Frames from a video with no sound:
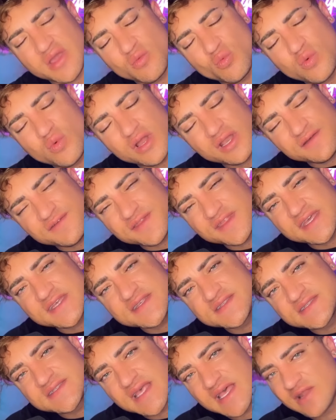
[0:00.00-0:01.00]
what if they
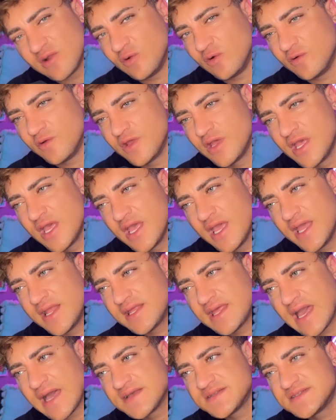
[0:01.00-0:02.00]
settled and
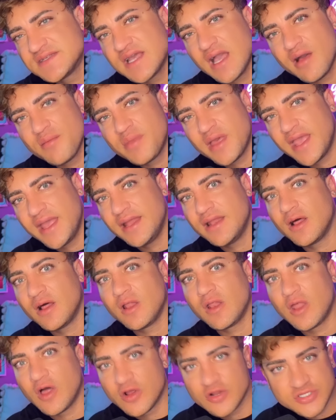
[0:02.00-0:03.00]
Cassie got paid a
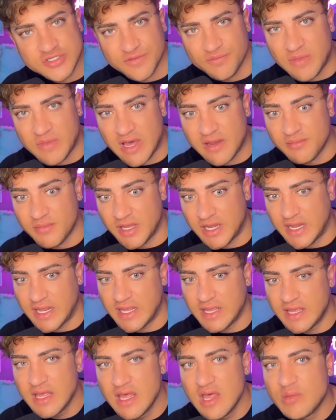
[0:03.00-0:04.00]
large amount of
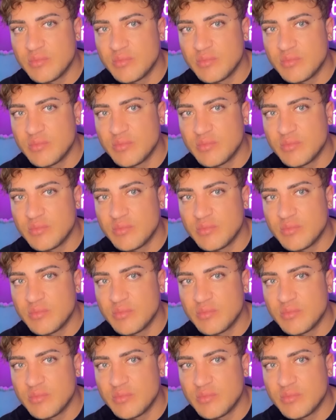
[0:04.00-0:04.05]
money,